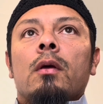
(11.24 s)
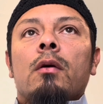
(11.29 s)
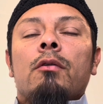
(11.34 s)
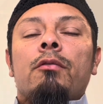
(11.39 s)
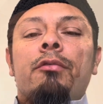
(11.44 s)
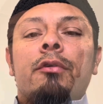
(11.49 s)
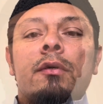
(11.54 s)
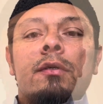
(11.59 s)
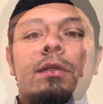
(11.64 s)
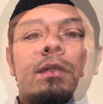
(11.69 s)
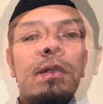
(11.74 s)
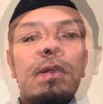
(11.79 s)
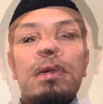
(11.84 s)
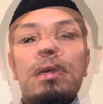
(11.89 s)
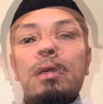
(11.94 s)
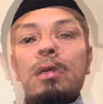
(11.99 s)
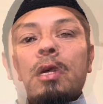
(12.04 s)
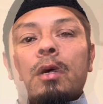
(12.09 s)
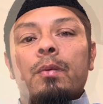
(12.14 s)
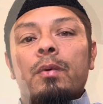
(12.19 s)
first we need to
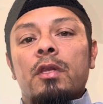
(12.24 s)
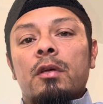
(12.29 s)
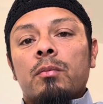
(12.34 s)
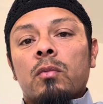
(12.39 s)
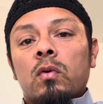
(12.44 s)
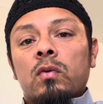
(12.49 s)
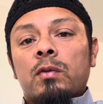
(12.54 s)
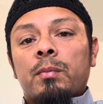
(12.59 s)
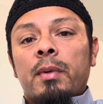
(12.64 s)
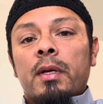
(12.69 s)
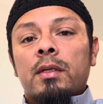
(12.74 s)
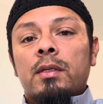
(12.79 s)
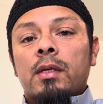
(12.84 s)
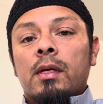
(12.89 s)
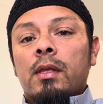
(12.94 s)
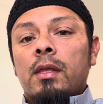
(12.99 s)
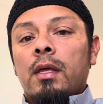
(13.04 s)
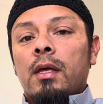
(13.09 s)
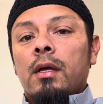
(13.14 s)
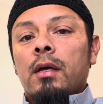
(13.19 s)
start with the most
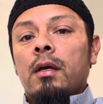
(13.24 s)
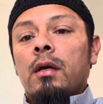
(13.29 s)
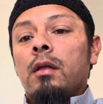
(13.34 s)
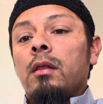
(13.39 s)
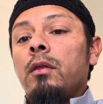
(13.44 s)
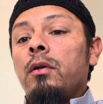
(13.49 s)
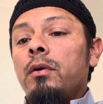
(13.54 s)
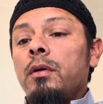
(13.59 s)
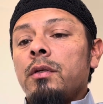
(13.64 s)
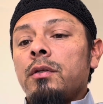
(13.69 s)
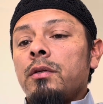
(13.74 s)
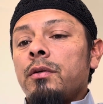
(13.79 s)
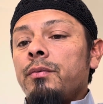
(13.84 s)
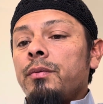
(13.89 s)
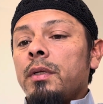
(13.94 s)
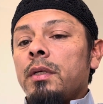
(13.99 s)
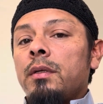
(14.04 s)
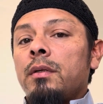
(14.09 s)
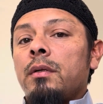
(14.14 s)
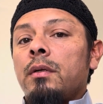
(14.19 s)
basic thing, learning to
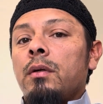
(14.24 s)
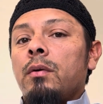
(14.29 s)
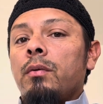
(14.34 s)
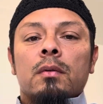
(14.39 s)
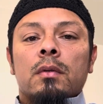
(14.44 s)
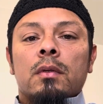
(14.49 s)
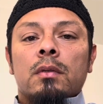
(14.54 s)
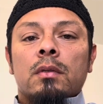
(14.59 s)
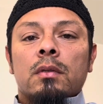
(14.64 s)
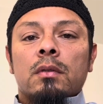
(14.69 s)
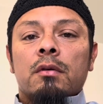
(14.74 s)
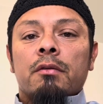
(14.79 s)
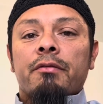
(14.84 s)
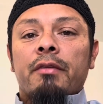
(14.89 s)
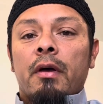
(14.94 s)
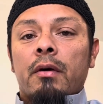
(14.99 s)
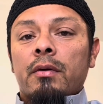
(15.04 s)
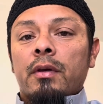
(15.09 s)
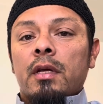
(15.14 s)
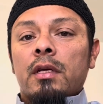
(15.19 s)
read. This is the
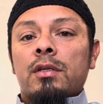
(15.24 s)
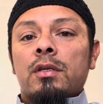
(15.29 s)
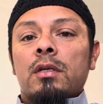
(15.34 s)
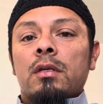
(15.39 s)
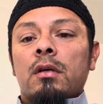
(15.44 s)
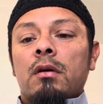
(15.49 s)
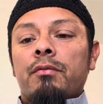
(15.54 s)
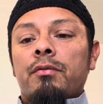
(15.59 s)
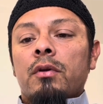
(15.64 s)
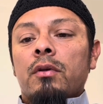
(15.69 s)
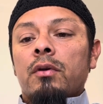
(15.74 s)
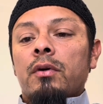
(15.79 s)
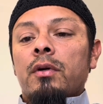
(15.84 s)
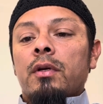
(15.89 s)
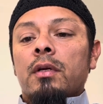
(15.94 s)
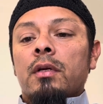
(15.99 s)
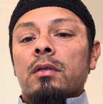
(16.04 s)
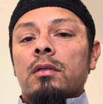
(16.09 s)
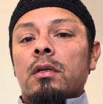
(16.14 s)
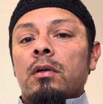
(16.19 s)
foundation of your
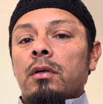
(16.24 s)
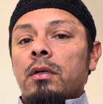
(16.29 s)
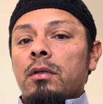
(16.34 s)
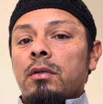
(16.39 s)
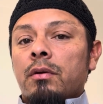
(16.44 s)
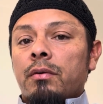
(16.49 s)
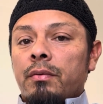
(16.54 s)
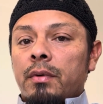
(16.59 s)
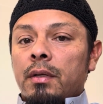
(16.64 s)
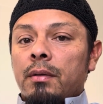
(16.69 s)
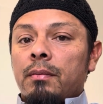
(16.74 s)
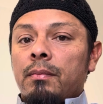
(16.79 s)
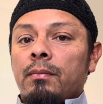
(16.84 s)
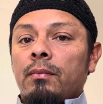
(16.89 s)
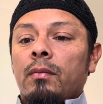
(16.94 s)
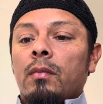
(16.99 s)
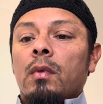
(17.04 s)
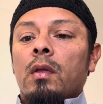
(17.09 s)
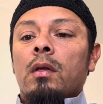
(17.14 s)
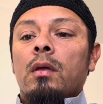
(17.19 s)
learning, is learning to read.
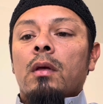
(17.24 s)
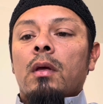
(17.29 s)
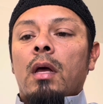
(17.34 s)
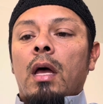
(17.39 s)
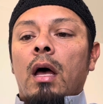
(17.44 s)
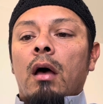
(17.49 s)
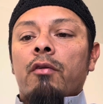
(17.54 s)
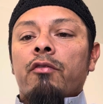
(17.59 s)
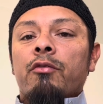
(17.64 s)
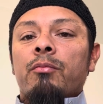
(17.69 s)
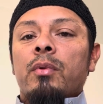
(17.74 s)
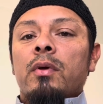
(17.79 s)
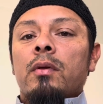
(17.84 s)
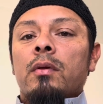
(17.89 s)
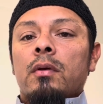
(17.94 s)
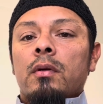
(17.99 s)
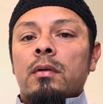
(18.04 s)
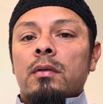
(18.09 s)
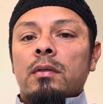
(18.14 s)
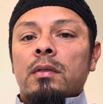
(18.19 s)
Alphabet,
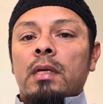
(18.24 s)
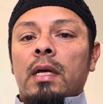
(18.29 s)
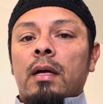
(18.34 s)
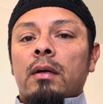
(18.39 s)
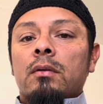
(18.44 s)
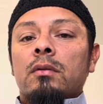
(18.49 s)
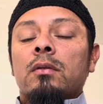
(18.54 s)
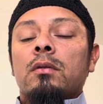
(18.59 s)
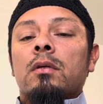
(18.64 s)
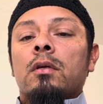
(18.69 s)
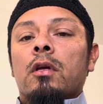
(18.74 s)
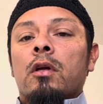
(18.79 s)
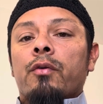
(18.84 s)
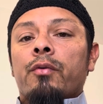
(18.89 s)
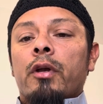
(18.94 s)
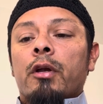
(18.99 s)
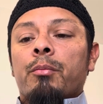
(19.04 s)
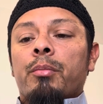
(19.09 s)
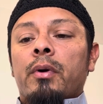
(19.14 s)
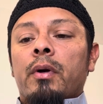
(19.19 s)
sounds,
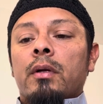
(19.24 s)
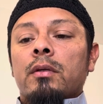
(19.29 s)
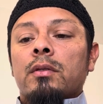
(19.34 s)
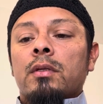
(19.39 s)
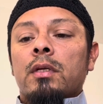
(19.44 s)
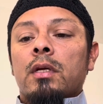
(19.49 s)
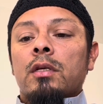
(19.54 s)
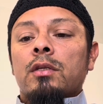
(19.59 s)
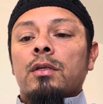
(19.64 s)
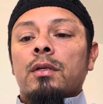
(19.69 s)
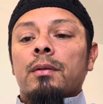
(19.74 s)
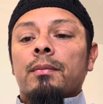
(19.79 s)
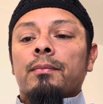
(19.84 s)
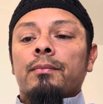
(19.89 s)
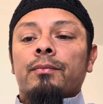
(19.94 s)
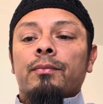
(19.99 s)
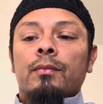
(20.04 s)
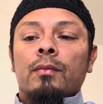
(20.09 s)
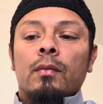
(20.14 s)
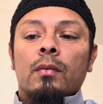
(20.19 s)
correct pronunciation.
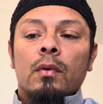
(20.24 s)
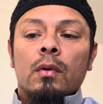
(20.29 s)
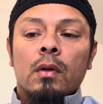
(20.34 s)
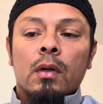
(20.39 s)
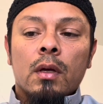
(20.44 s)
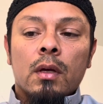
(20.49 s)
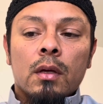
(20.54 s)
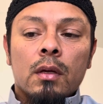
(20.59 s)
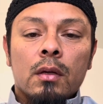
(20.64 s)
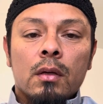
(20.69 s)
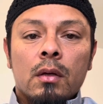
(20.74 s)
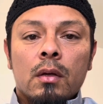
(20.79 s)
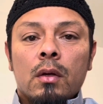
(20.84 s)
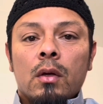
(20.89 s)
Okay,